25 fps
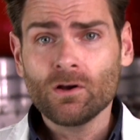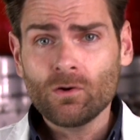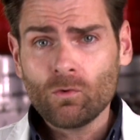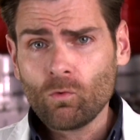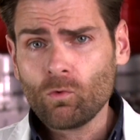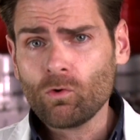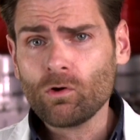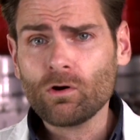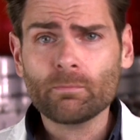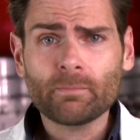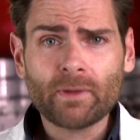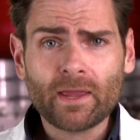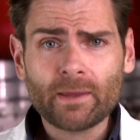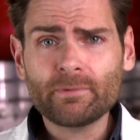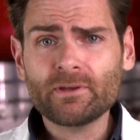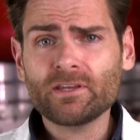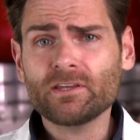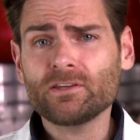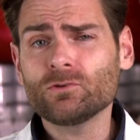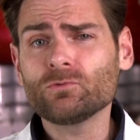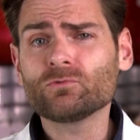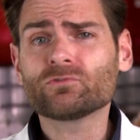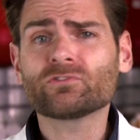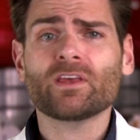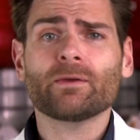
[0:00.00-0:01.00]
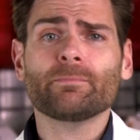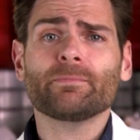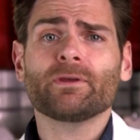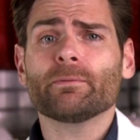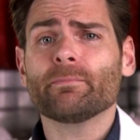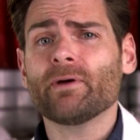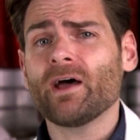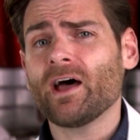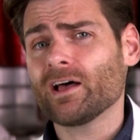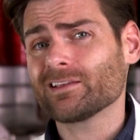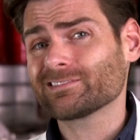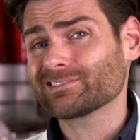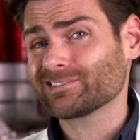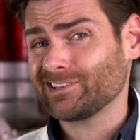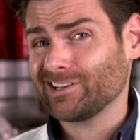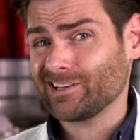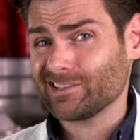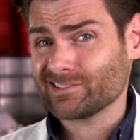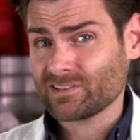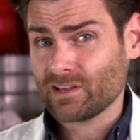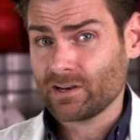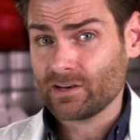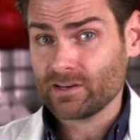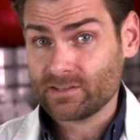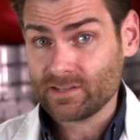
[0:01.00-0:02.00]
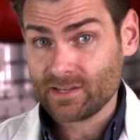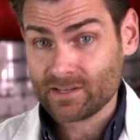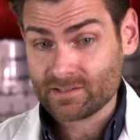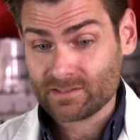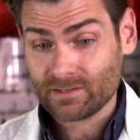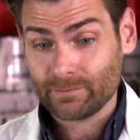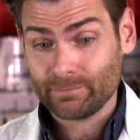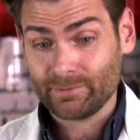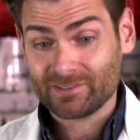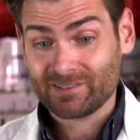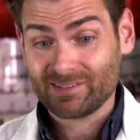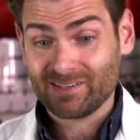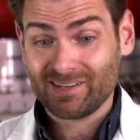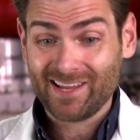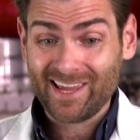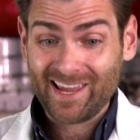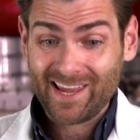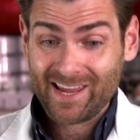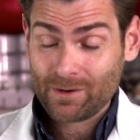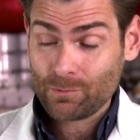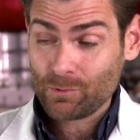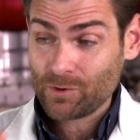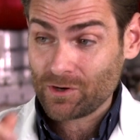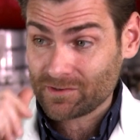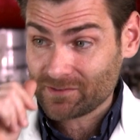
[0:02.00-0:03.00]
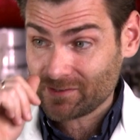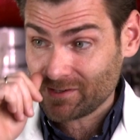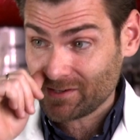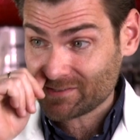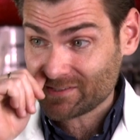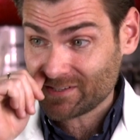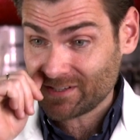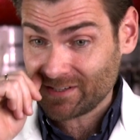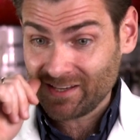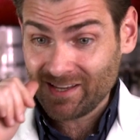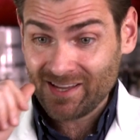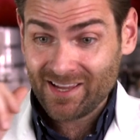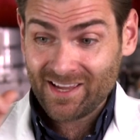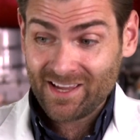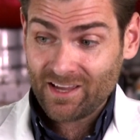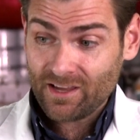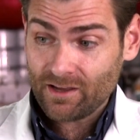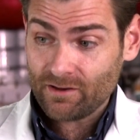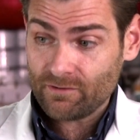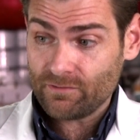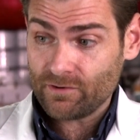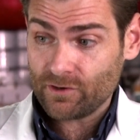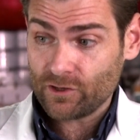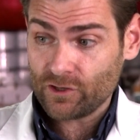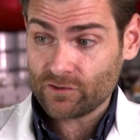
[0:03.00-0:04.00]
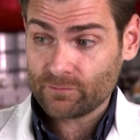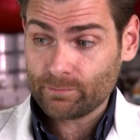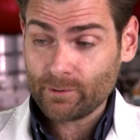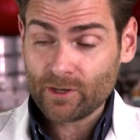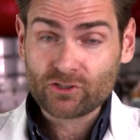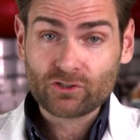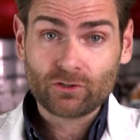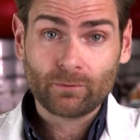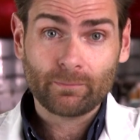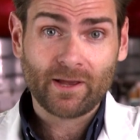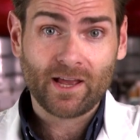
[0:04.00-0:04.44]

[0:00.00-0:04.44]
or maybe you sent me a mask and I decided to test it, but today we are testing a very special